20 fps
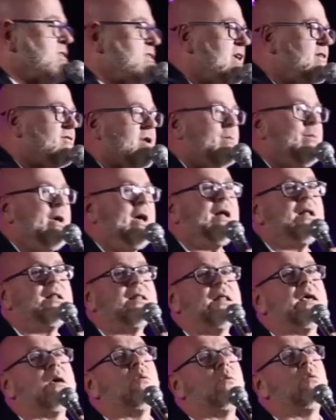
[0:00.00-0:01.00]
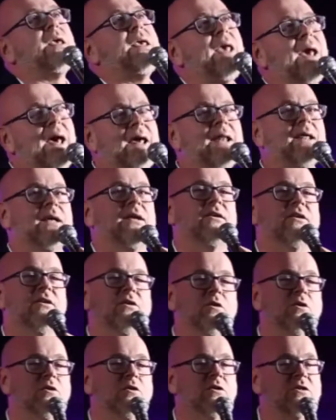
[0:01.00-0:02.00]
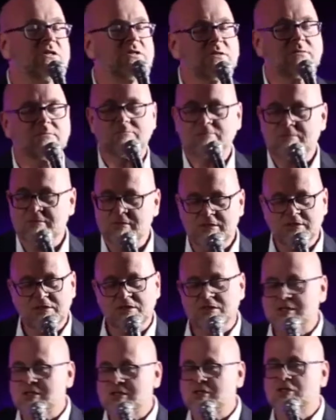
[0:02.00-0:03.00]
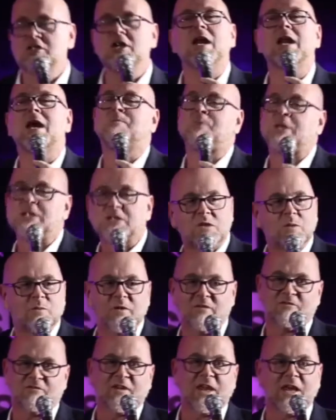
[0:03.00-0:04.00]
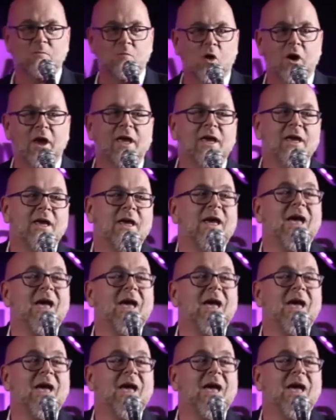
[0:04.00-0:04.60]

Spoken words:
Stephen Amell. Like, we get it, dude. Just shut up, you stupid fanboy.